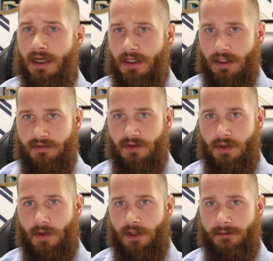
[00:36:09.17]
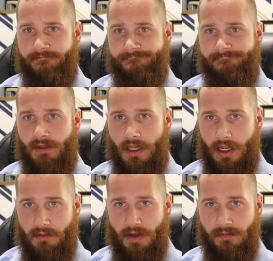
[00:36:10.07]
I love you, Lord.
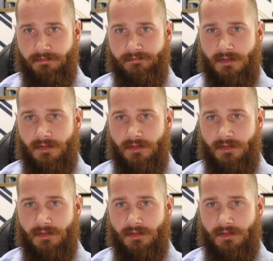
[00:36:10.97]
Amen.